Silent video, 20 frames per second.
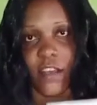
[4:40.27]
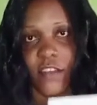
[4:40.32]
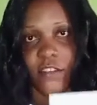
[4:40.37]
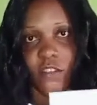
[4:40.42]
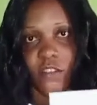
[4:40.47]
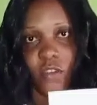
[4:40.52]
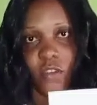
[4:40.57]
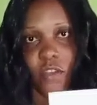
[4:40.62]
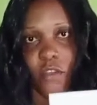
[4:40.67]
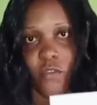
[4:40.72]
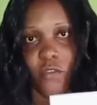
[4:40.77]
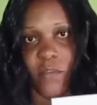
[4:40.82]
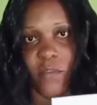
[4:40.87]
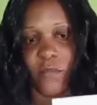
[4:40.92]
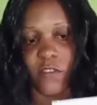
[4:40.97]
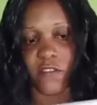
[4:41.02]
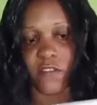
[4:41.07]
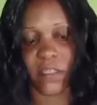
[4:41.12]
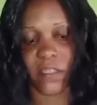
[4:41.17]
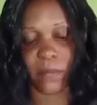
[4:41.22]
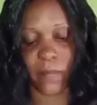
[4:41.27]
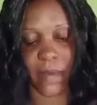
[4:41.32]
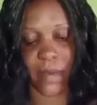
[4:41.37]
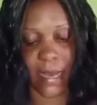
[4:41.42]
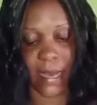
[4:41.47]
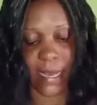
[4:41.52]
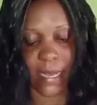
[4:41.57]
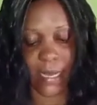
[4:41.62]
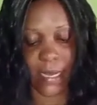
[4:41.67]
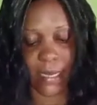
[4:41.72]
So you remove the
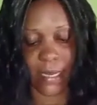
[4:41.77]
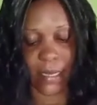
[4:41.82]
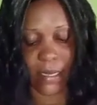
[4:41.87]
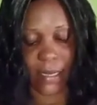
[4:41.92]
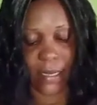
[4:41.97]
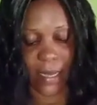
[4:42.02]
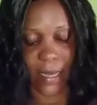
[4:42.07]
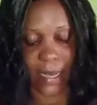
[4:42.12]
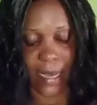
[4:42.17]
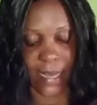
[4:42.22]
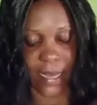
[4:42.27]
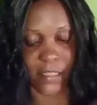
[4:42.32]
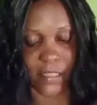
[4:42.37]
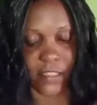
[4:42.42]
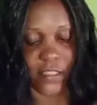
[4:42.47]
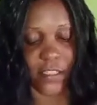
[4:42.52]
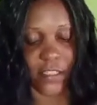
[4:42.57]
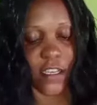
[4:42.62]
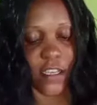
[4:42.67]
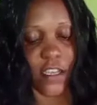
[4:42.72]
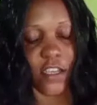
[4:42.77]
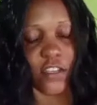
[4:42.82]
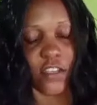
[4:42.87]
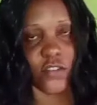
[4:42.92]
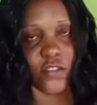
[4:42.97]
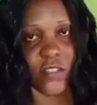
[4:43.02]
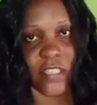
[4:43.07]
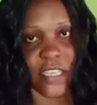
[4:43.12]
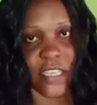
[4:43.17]
back and you